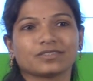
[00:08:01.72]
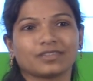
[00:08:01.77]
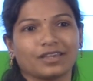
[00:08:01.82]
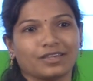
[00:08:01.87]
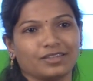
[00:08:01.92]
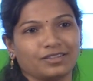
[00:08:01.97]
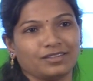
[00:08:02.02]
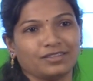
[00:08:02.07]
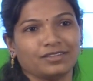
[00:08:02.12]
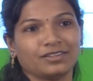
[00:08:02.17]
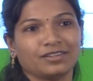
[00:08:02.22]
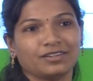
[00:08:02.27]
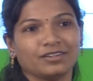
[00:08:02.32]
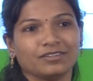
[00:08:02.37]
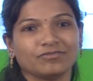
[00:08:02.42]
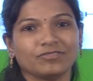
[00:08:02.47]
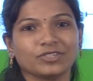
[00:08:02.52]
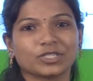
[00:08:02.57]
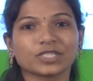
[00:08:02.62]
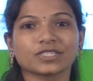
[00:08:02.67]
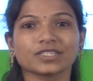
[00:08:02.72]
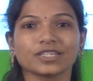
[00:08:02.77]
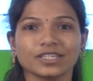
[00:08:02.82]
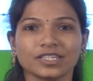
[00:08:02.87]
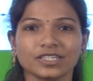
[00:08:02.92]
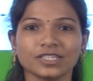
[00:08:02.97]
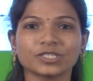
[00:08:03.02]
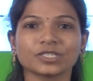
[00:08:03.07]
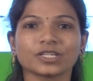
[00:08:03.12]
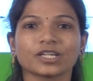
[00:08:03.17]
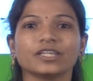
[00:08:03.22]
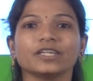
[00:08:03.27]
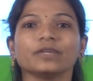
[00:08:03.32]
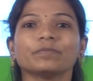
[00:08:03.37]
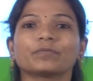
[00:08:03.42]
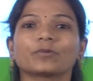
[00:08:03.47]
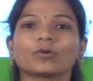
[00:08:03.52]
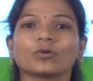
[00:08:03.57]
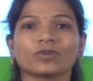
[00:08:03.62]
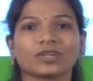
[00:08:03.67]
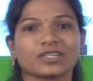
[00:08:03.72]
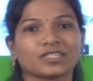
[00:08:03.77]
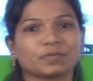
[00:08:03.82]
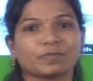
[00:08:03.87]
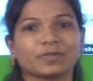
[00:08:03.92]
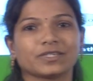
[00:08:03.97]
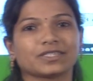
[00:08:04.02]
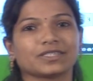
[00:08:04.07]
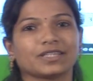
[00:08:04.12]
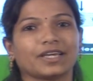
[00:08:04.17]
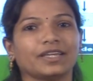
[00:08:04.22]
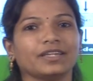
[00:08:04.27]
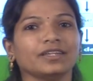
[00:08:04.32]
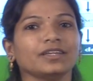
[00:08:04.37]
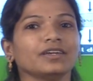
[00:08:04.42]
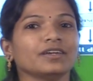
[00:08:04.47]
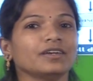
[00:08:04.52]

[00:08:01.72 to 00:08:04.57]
9, which is initially pro-caspase 9.